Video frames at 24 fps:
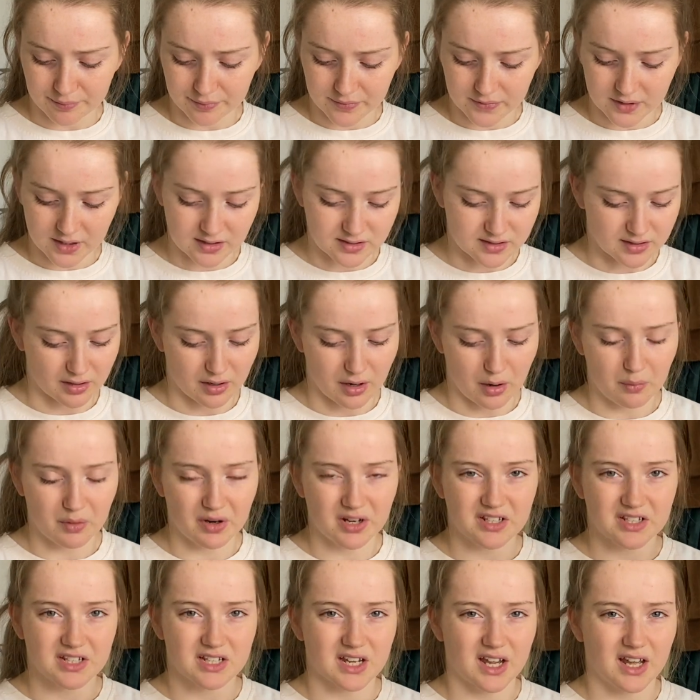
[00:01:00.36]
So I
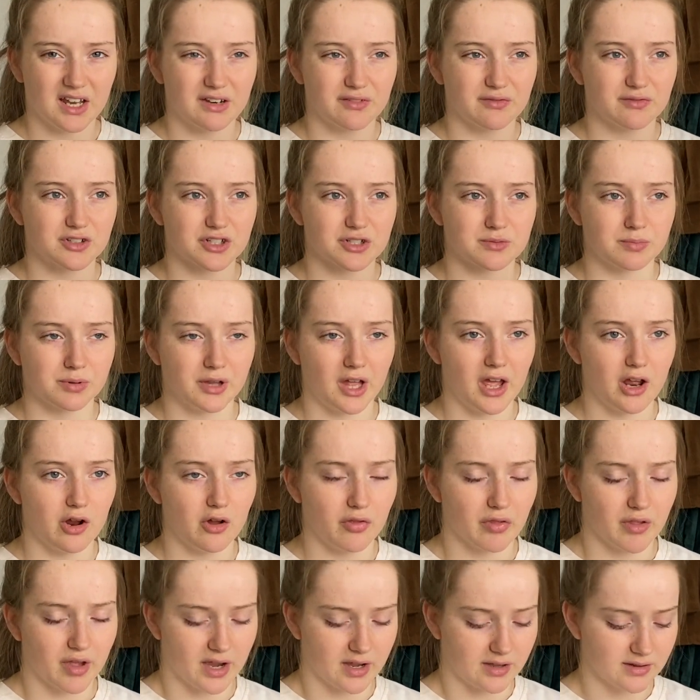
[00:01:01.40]
wanted to kind of just play on
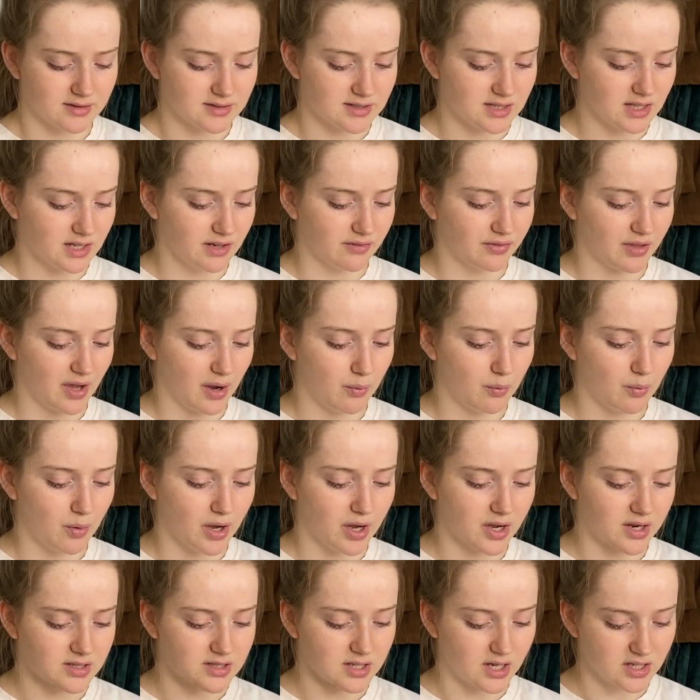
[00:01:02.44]
that and see if that
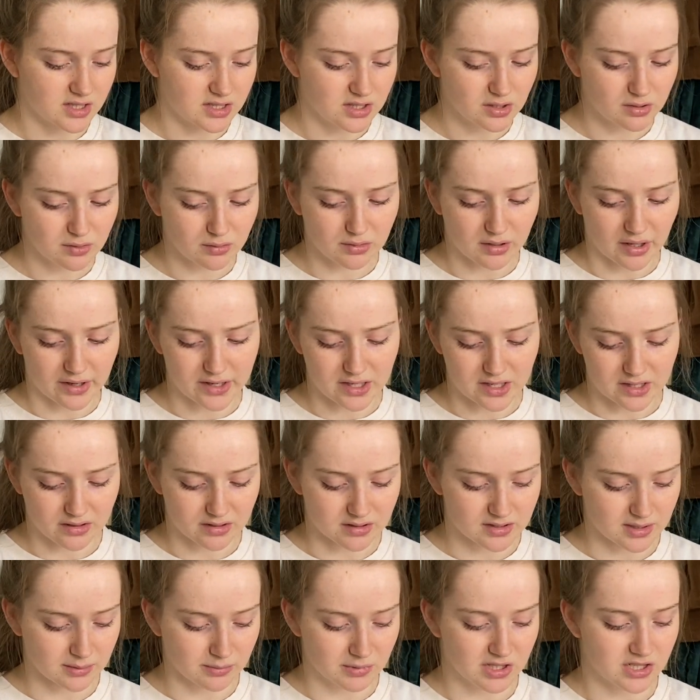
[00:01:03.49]
worked. I do like
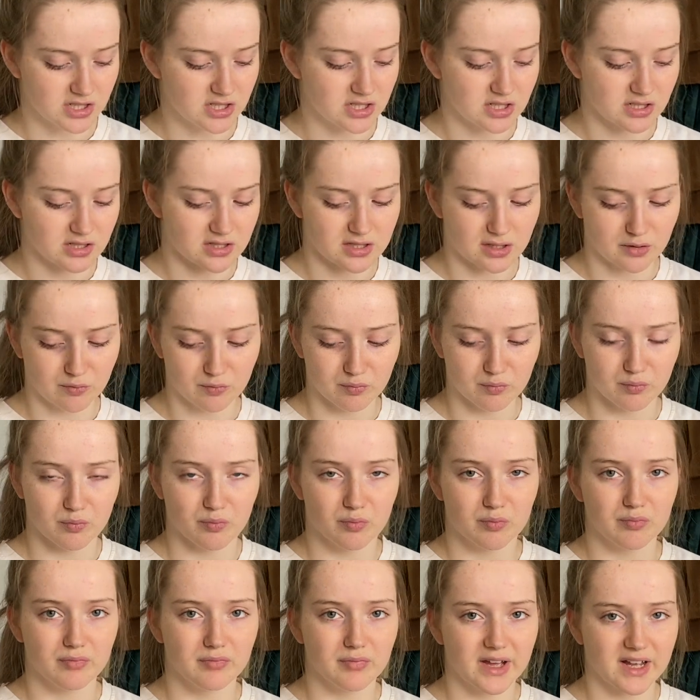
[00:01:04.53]
this image to some
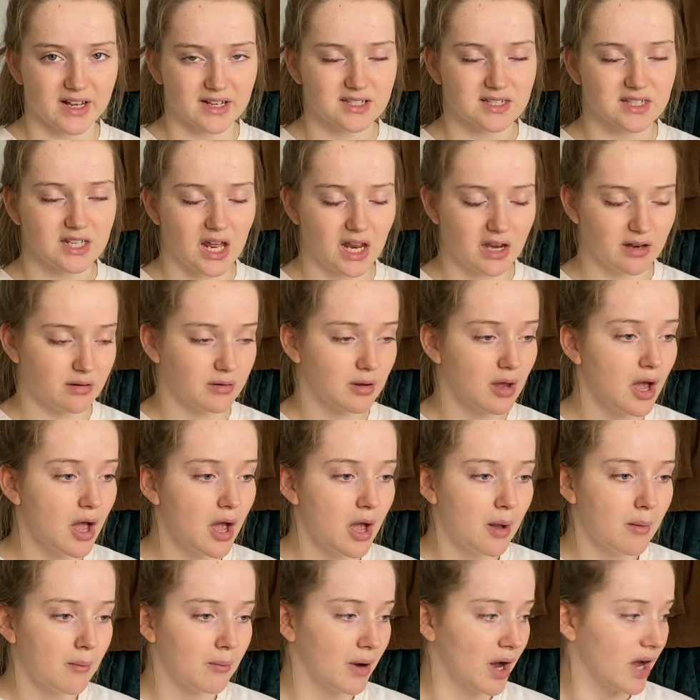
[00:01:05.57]
extent,
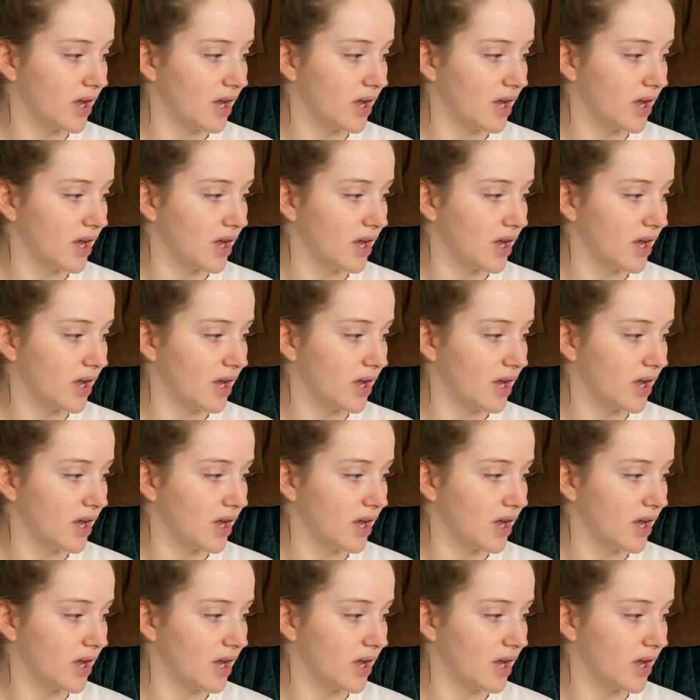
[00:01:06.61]
but I